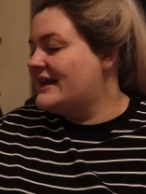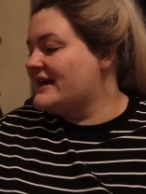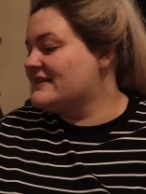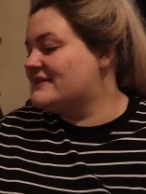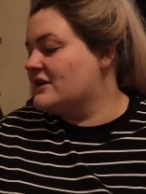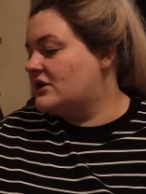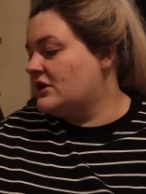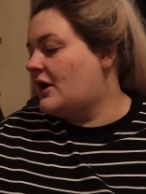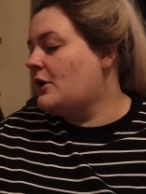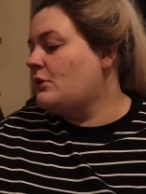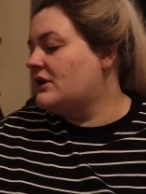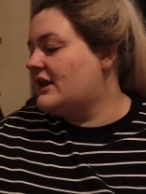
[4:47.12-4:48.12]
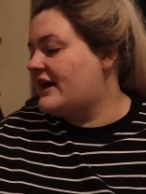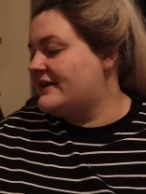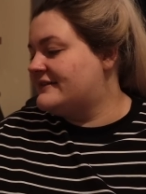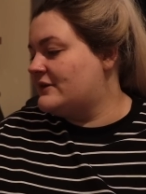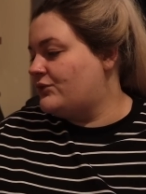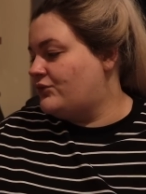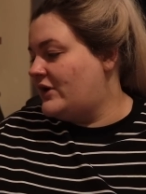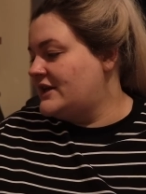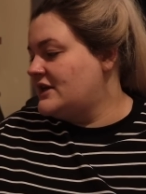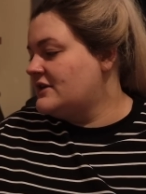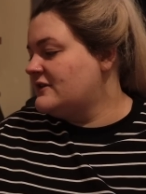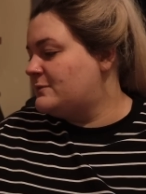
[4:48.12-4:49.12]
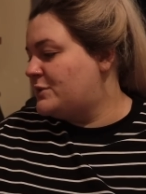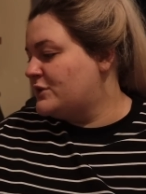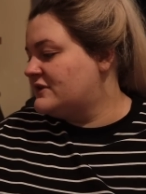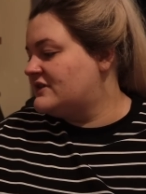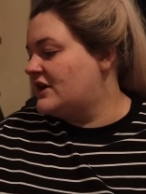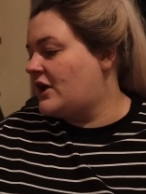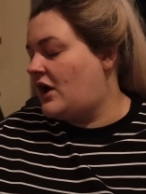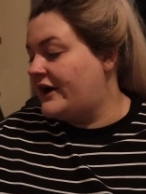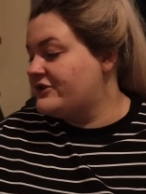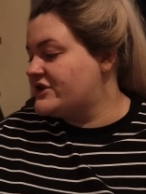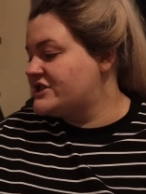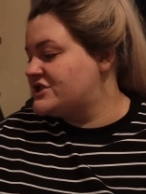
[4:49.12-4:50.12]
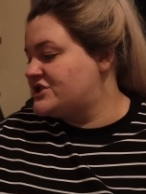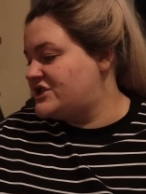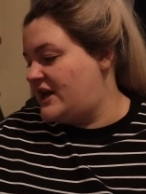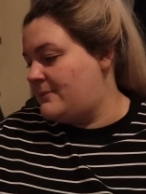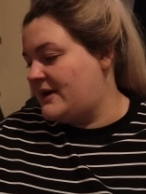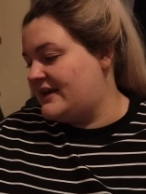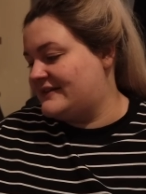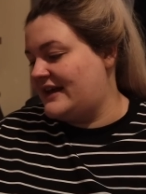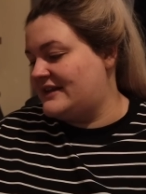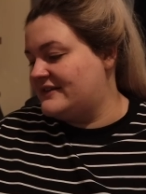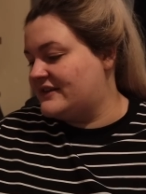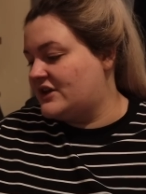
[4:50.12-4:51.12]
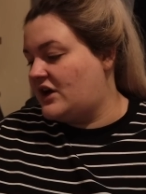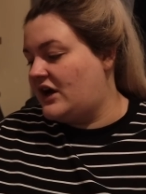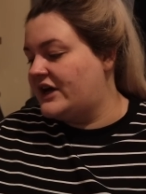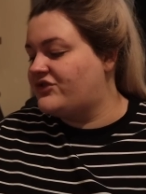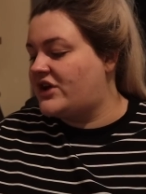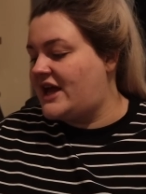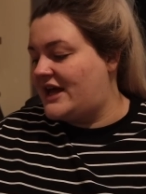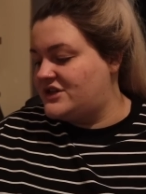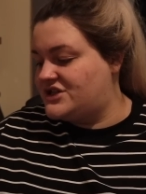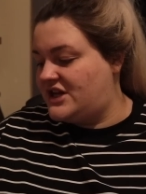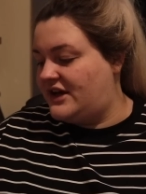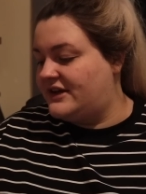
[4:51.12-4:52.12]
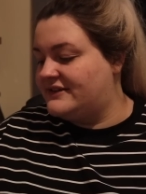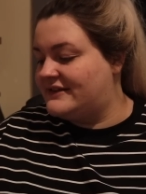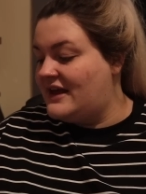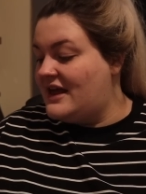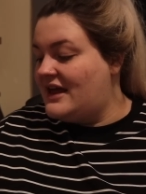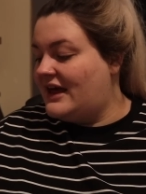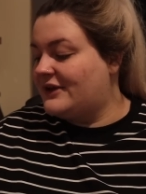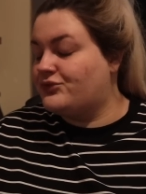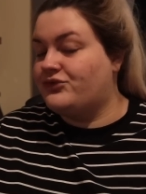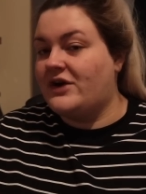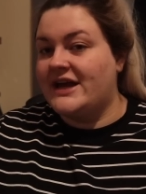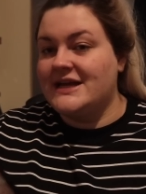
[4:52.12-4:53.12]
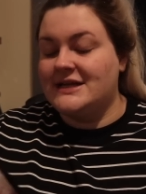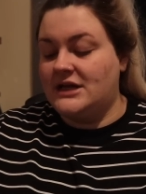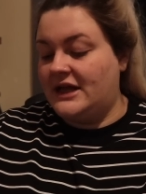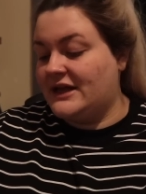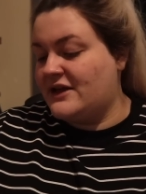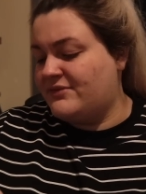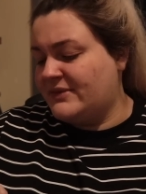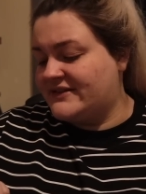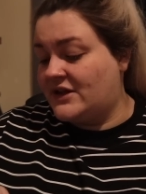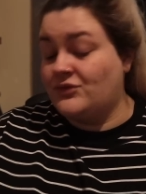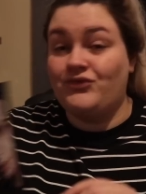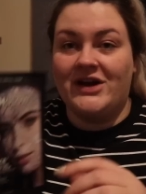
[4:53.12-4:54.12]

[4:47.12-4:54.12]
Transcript: It's the Glow Lace Radiance Boosting Hydration Sheet Mask, and it's going to hydrate, energize, and give my skin